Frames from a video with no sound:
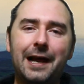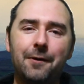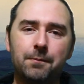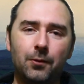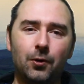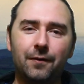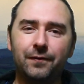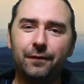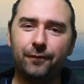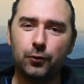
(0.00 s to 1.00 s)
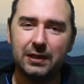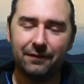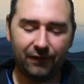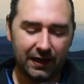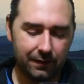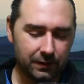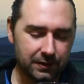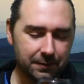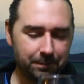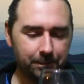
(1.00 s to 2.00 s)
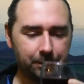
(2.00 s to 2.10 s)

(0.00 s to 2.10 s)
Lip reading: out more of the fruity flavours.